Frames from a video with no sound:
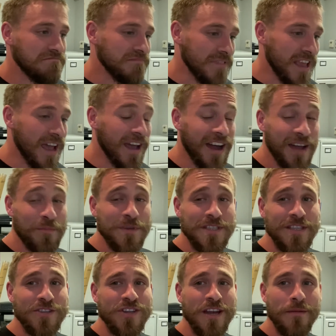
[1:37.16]
I miss
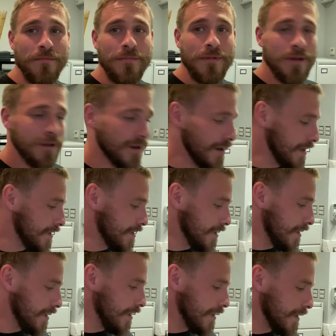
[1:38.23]
the gym like
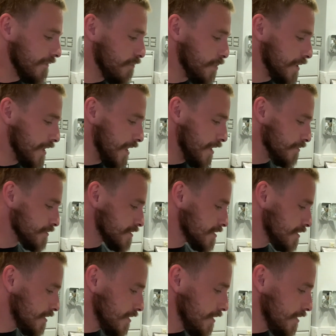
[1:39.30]
everybody else.